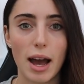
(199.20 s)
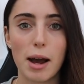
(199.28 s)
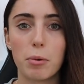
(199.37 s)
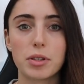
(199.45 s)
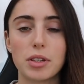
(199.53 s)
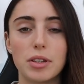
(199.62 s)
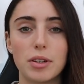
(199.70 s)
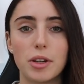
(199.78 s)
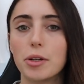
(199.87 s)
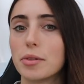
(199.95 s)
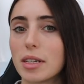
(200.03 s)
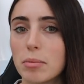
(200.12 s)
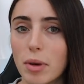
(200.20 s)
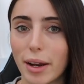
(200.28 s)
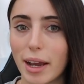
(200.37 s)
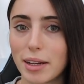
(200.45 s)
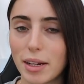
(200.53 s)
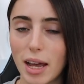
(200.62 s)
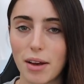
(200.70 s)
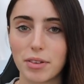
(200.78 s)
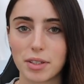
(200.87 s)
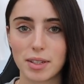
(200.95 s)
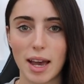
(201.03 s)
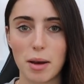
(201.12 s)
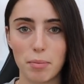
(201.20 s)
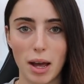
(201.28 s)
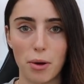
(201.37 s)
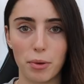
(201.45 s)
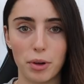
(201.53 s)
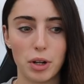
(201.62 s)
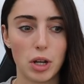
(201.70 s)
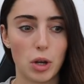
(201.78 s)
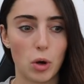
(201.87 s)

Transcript: I wasn't losing money. I didn't have a set amount